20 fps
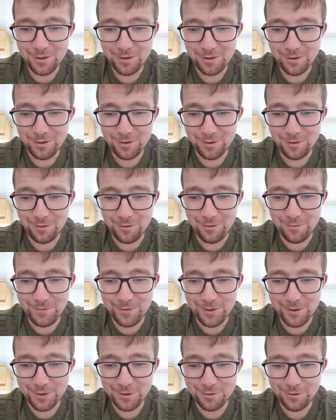So I hope you
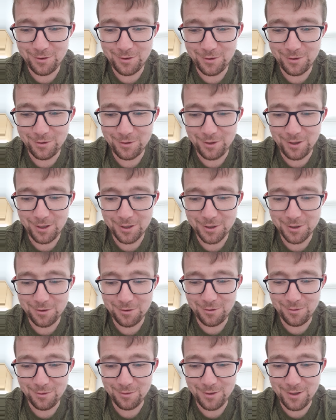enjoyed the action
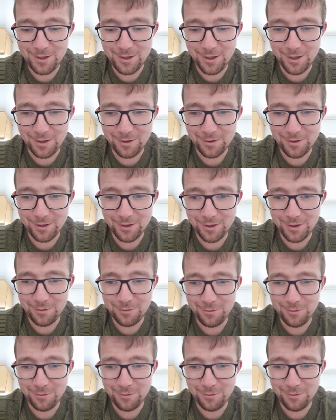over the weekend. Thank you.